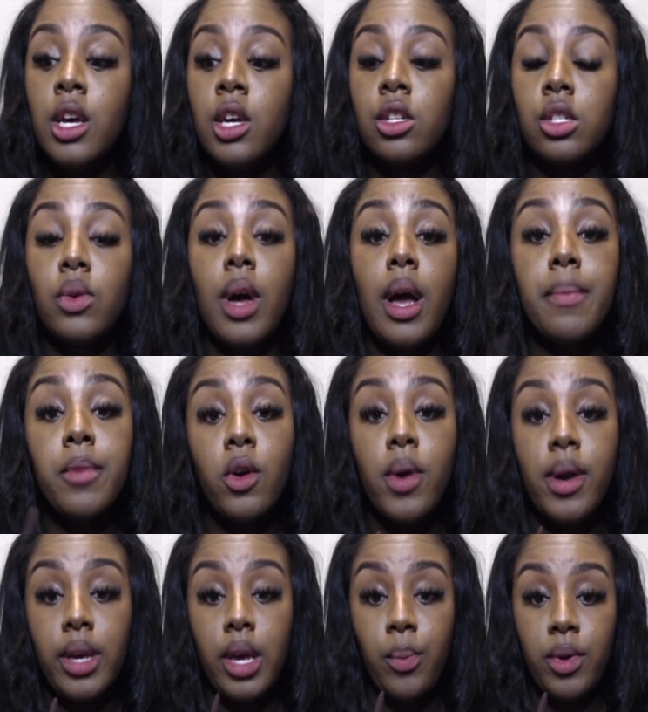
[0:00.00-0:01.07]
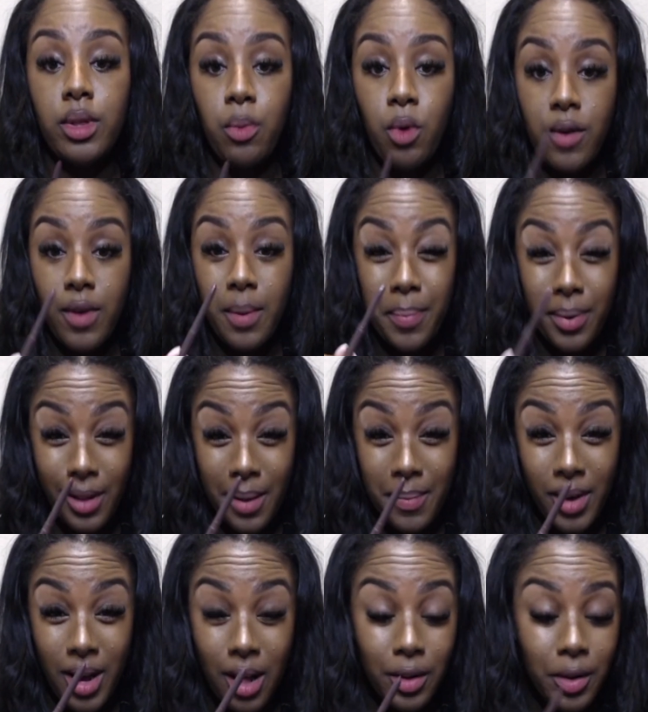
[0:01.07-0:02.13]
So I'm going in with more of a plum
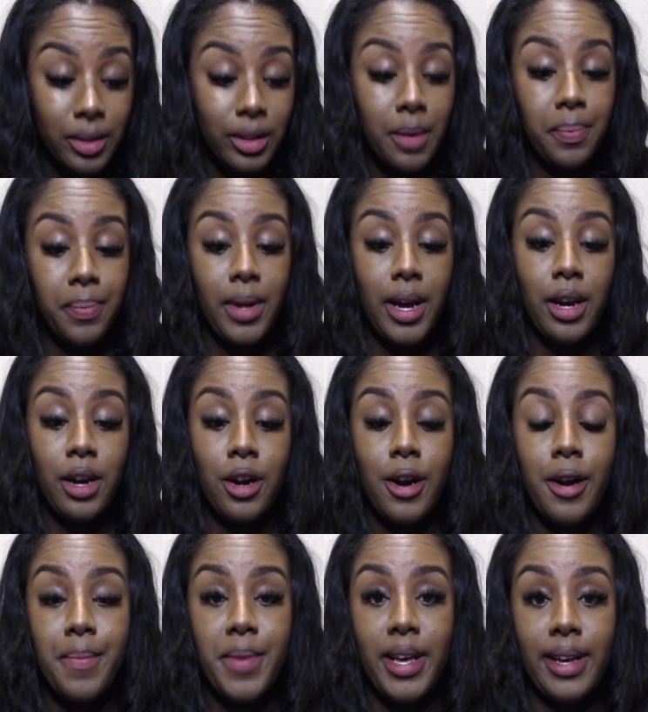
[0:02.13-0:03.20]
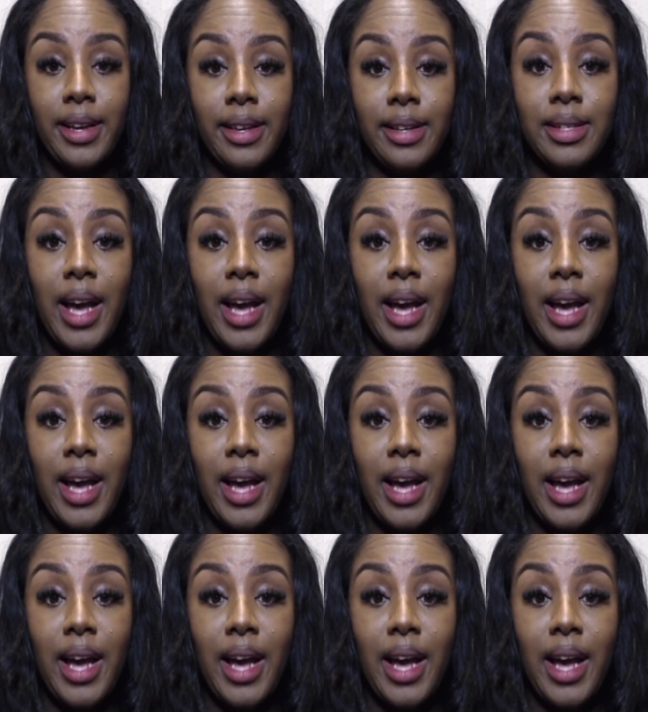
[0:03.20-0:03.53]
colored lip liner because